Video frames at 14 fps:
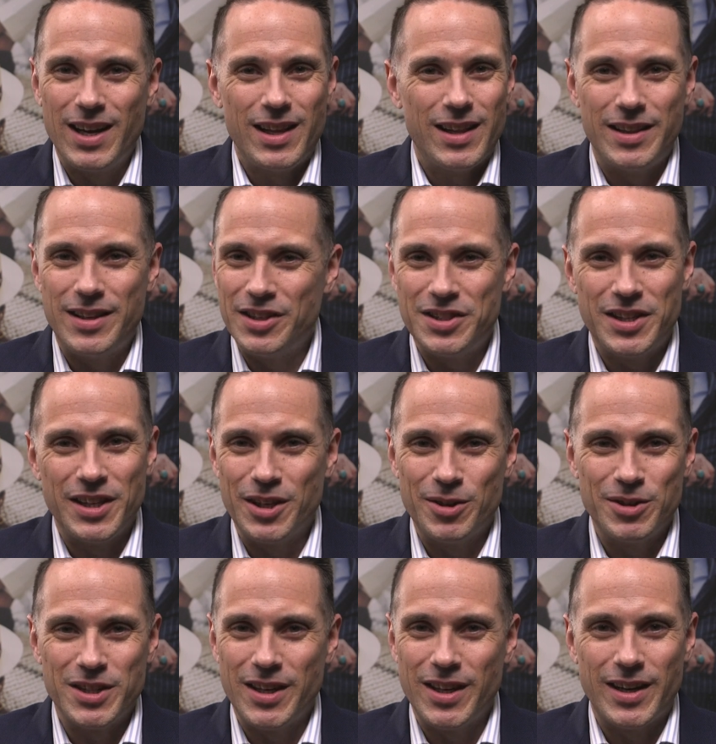that this thing
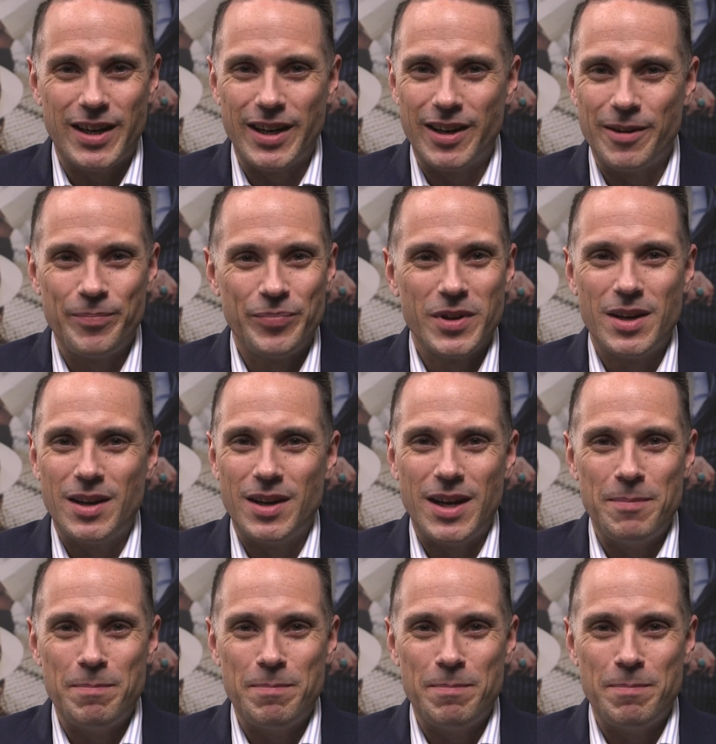goes any higher. A